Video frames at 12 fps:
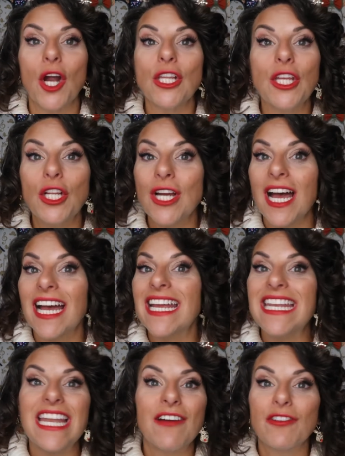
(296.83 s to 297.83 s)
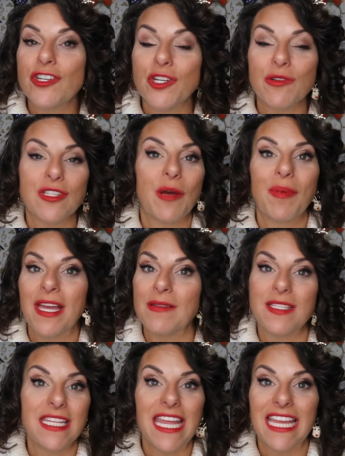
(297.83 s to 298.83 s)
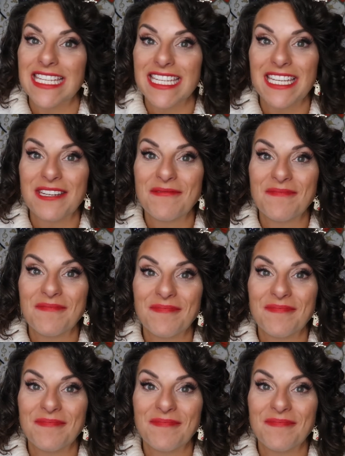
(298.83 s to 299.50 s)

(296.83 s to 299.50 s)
Our little guy never shows up empty-handed.